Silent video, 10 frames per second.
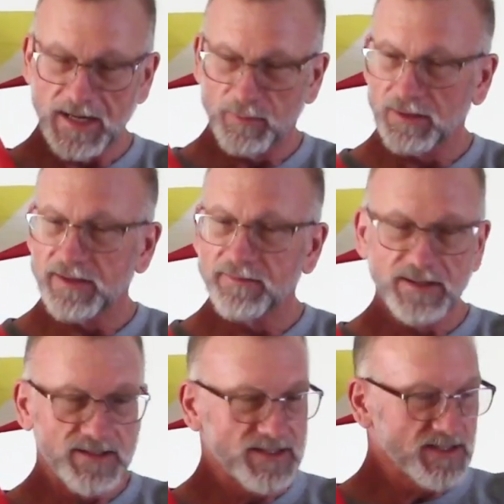I believe it
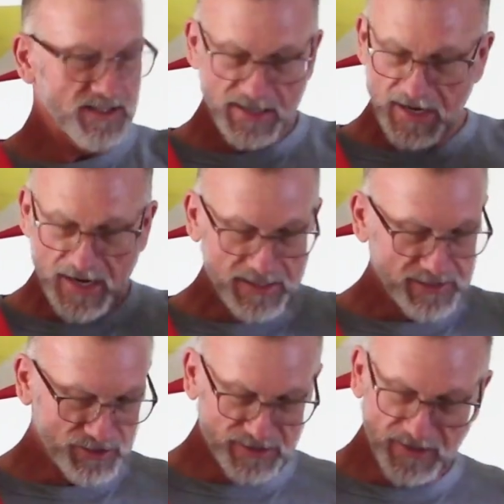is, and
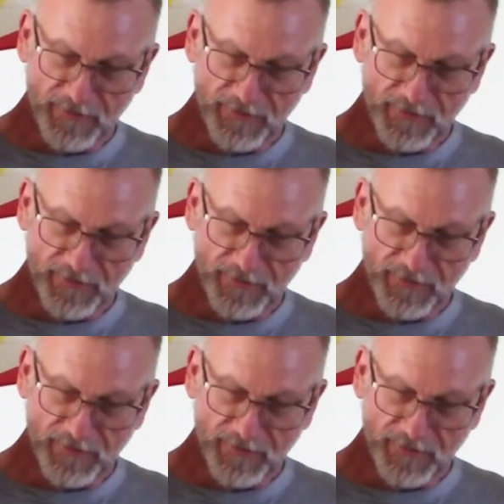it's just a